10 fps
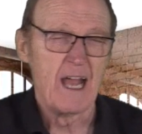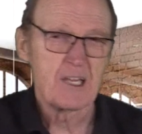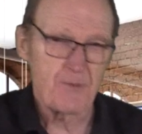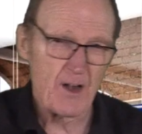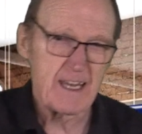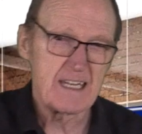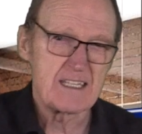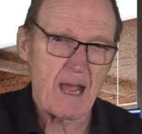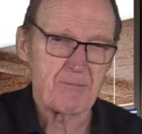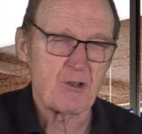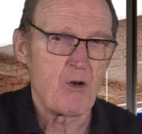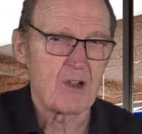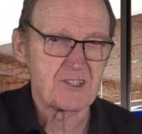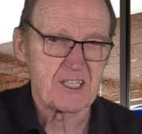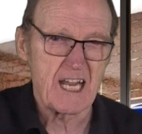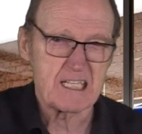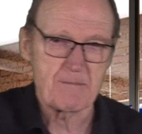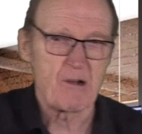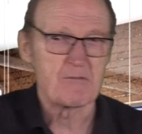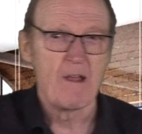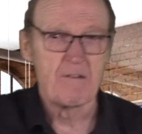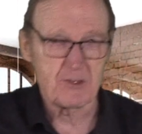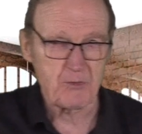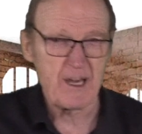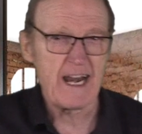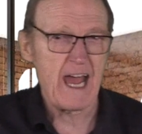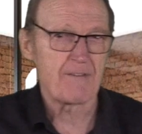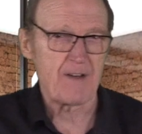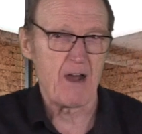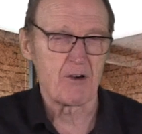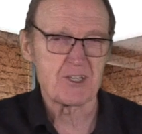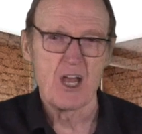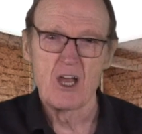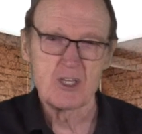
It's a fairly in-depth course. It takes about 3.5 hours.